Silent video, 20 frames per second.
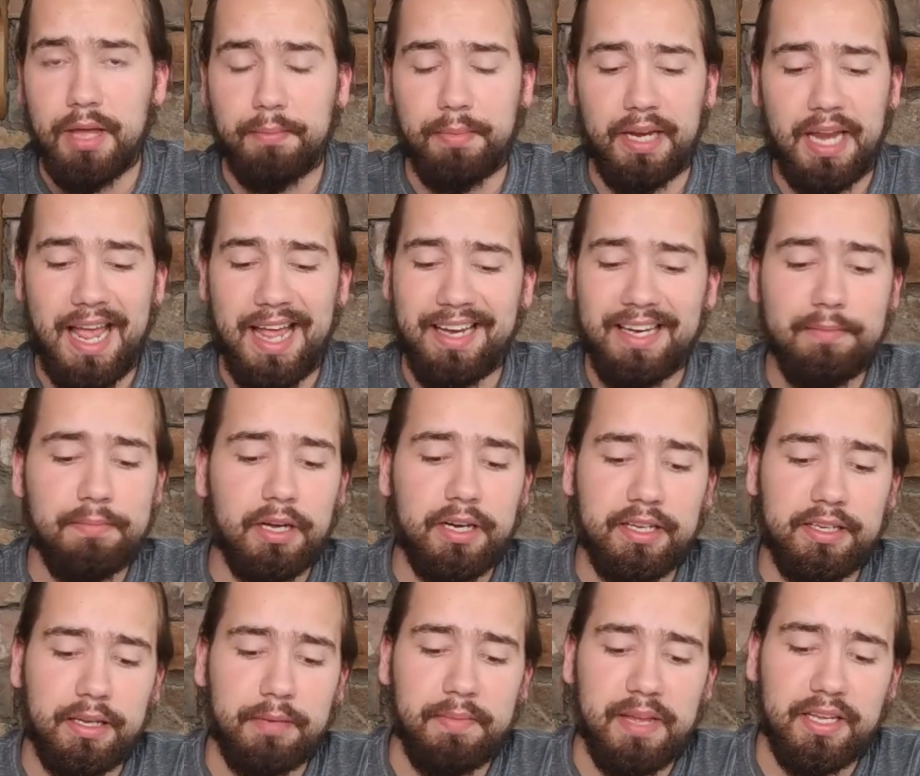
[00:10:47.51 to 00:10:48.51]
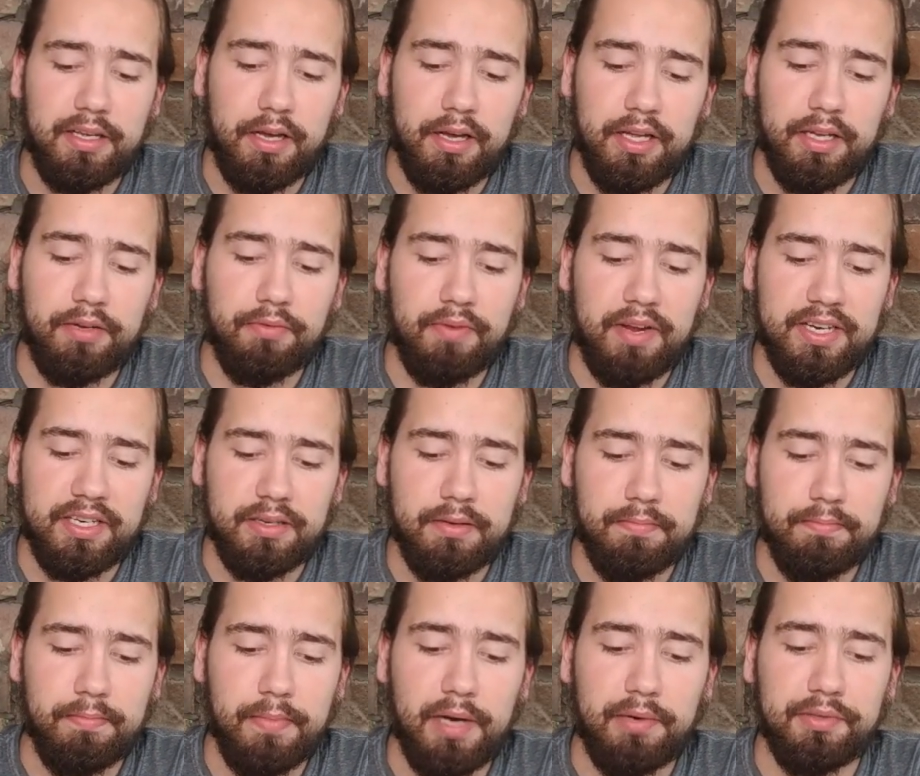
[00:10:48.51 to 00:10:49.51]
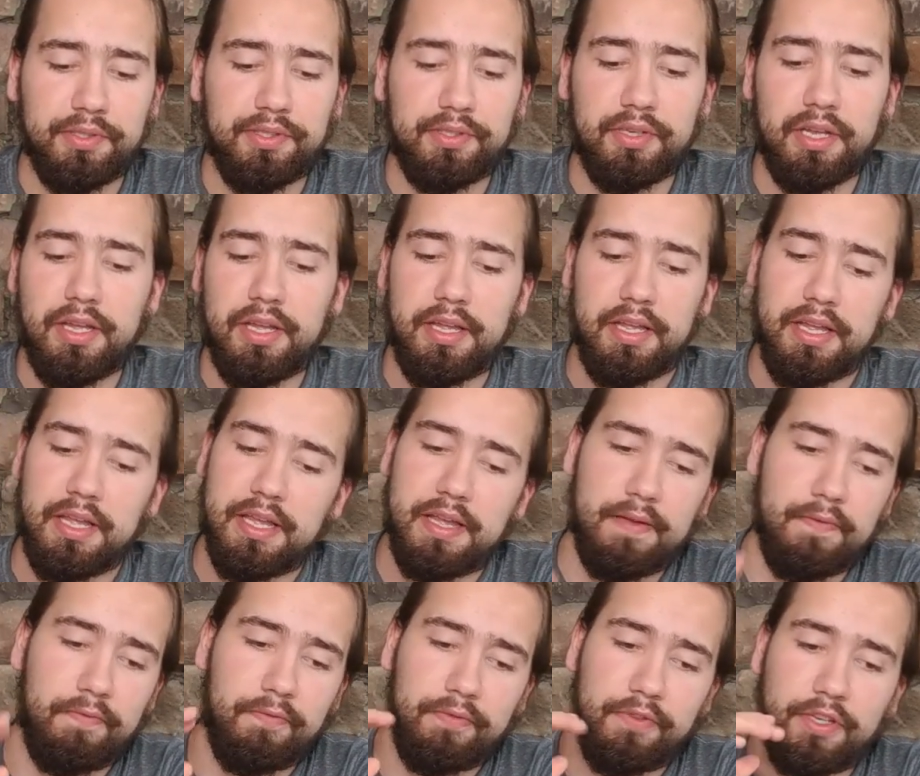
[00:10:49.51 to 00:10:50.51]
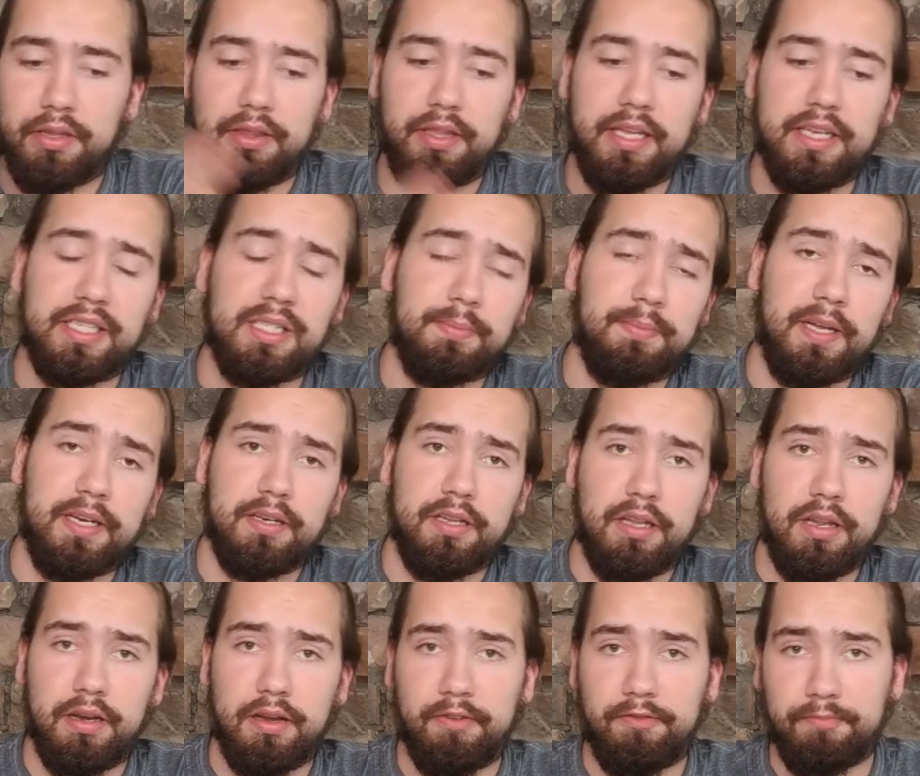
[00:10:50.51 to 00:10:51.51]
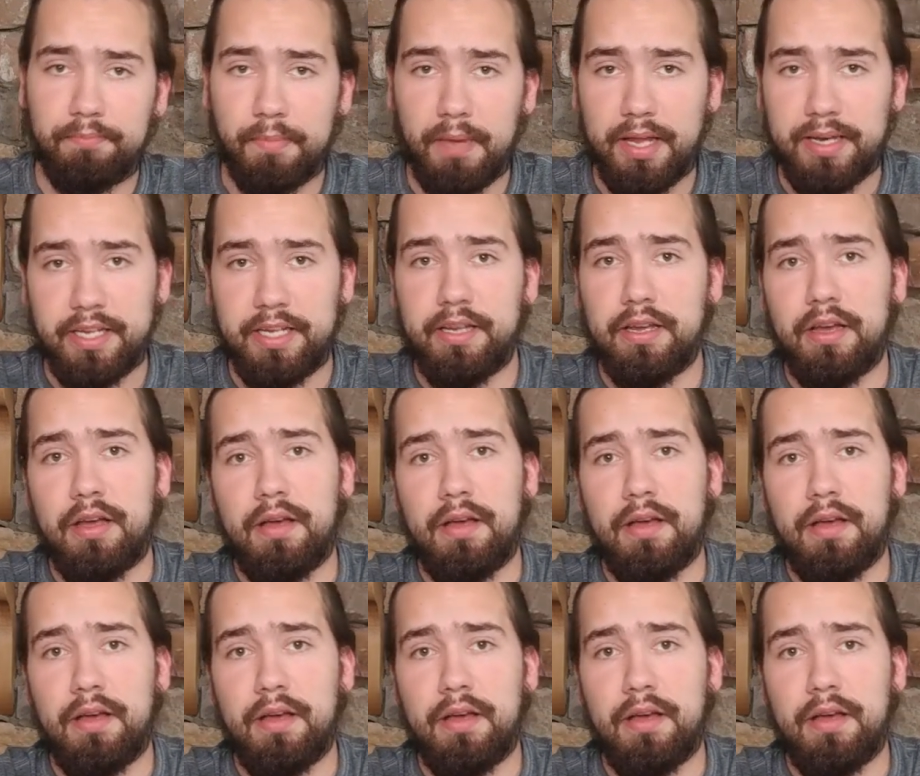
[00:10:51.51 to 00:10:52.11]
But anybody can make a great mouse if they spend enough money.